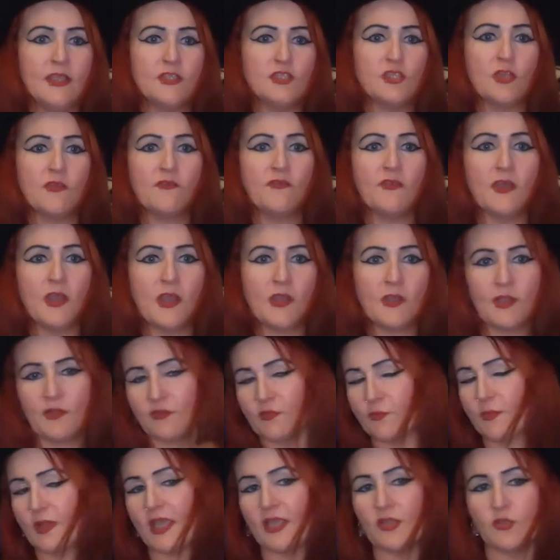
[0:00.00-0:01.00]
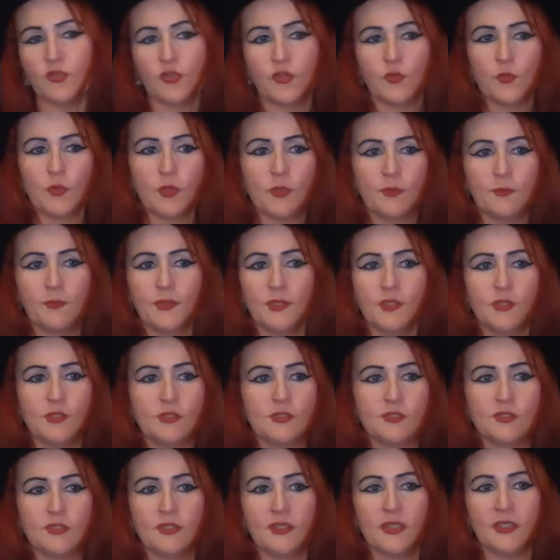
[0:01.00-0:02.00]
So I thought I'm going to have to buy another one
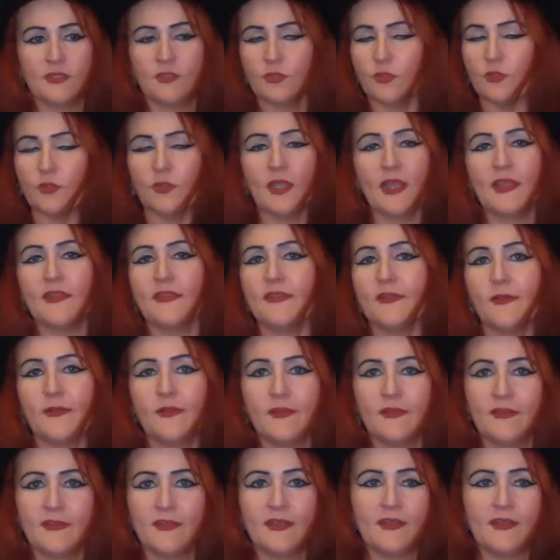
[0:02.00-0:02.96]
because I don't like that.